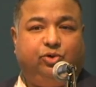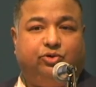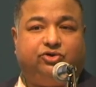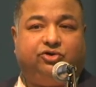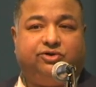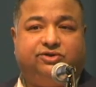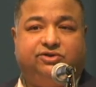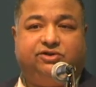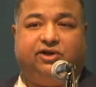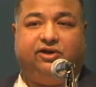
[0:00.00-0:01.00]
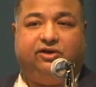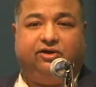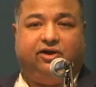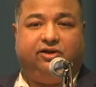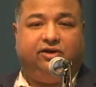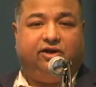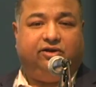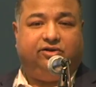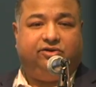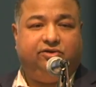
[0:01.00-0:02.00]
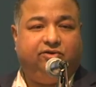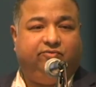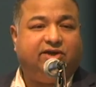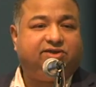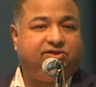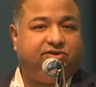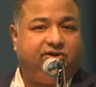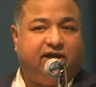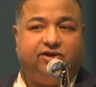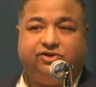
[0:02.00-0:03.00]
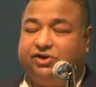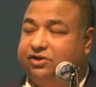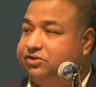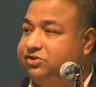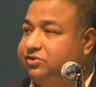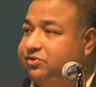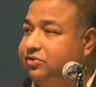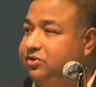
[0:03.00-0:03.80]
put trust and vested energy into